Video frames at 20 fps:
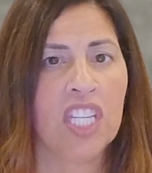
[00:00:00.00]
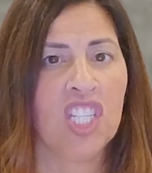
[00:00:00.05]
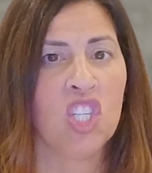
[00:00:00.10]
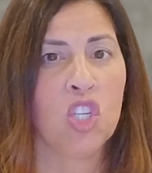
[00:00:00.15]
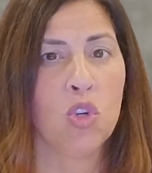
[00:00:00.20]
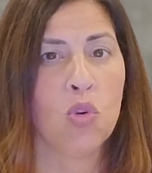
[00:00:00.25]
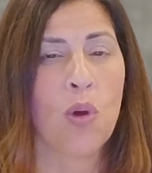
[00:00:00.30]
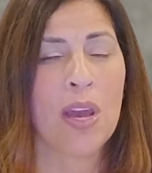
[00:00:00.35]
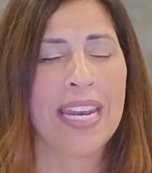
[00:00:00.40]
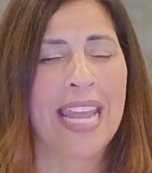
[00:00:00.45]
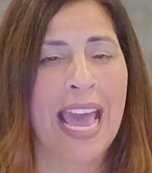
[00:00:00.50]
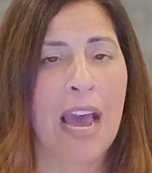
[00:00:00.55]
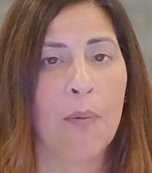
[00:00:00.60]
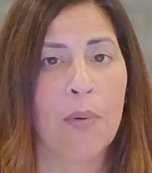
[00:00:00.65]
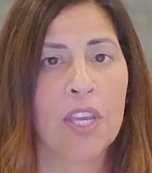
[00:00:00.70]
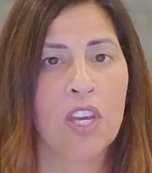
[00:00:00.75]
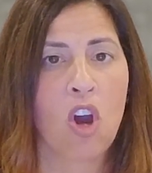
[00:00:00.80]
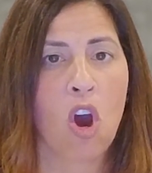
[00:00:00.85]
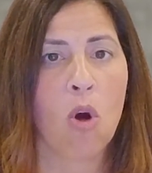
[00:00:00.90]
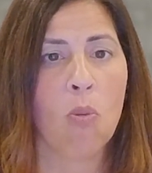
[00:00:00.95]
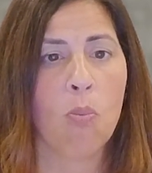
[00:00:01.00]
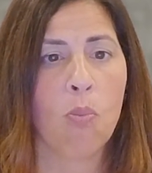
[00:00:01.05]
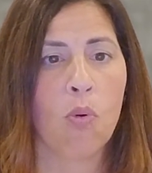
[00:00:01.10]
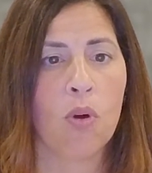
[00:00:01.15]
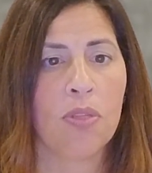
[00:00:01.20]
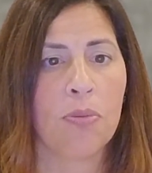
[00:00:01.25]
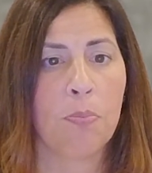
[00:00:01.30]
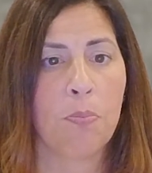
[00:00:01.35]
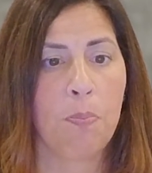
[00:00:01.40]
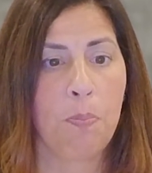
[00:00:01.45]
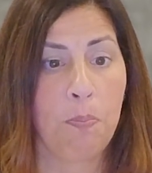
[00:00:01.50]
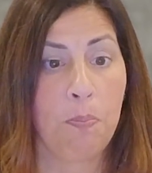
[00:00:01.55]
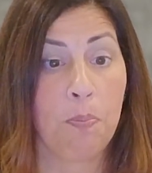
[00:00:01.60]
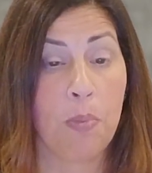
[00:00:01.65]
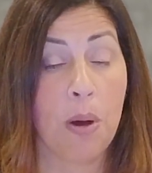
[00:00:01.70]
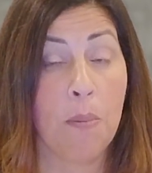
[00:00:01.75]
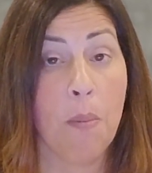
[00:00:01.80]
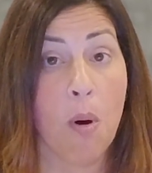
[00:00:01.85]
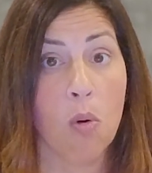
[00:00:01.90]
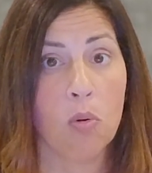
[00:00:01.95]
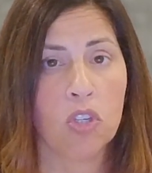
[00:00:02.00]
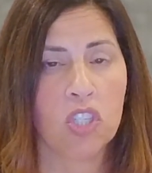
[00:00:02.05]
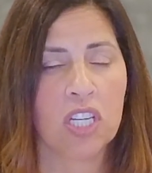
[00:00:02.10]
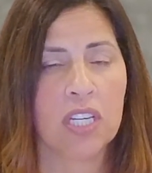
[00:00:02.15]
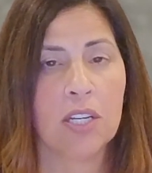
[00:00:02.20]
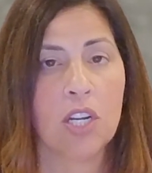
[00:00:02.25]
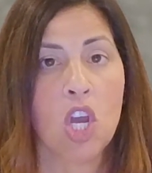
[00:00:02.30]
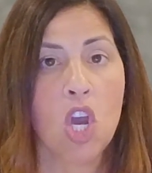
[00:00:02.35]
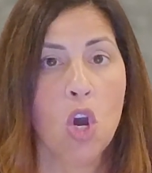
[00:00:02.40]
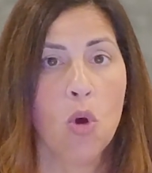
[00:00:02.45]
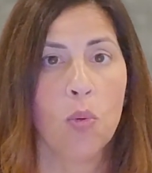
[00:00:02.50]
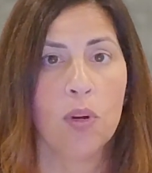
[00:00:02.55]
do and how we cope with emotion,